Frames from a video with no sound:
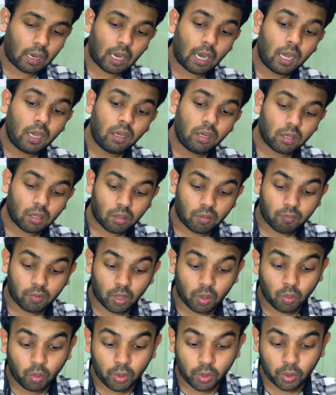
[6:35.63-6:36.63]
and we
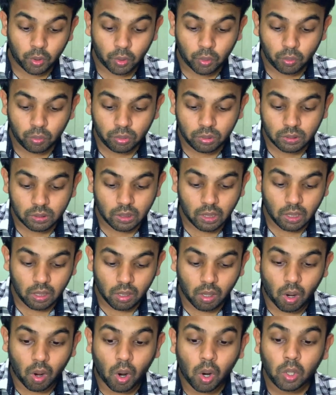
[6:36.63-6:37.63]
are going to use the
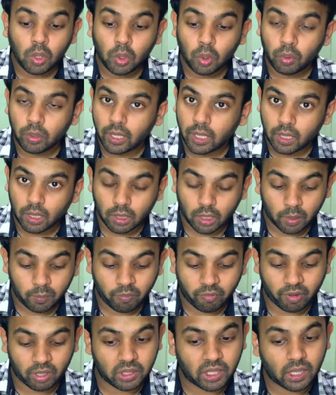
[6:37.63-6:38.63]
auto data type
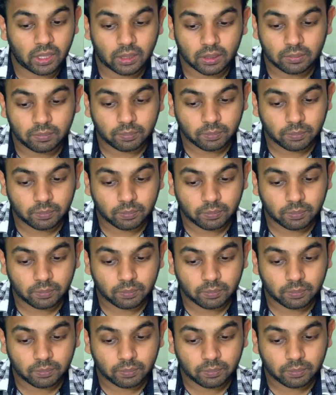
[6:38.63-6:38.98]
for that